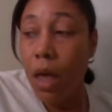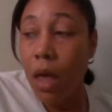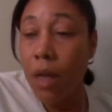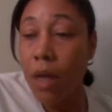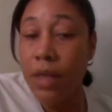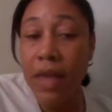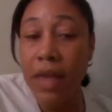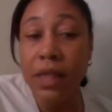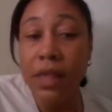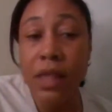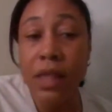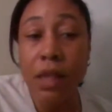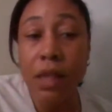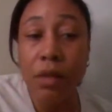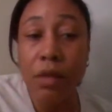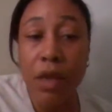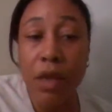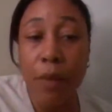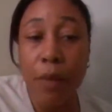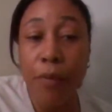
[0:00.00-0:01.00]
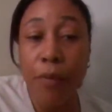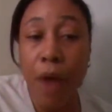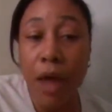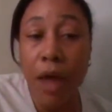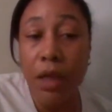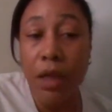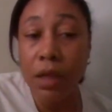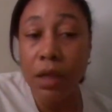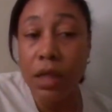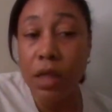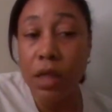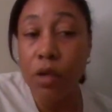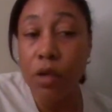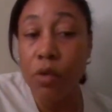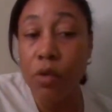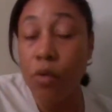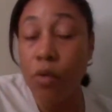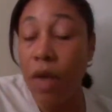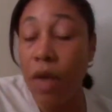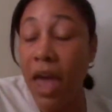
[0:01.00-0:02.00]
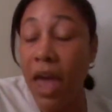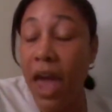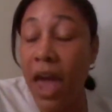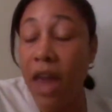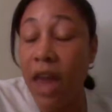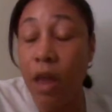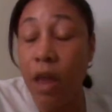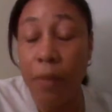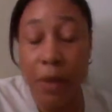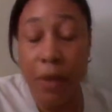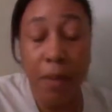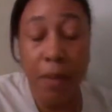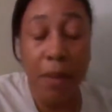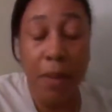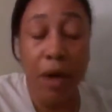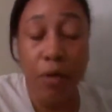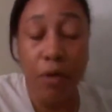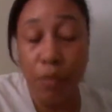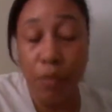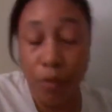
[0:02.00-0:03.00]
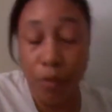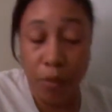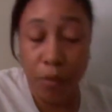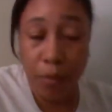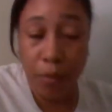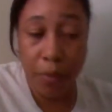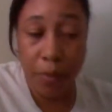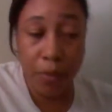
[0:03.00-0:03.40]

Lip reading: Their products still add up in my group.